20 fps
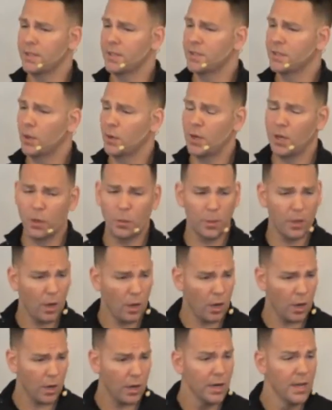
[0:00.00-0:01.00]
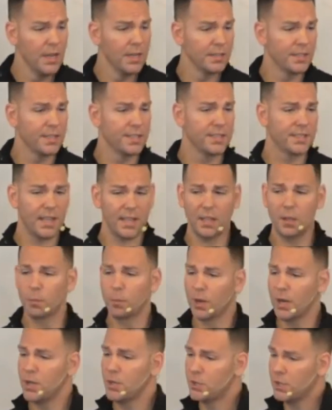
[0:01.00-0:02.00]
And so here we are to
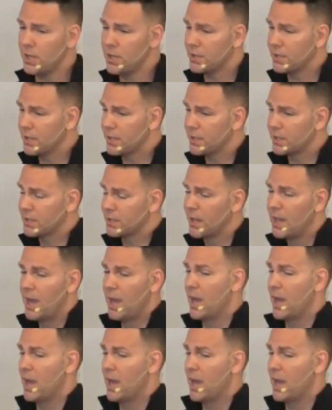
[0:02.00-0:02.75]
celebrate Jesus.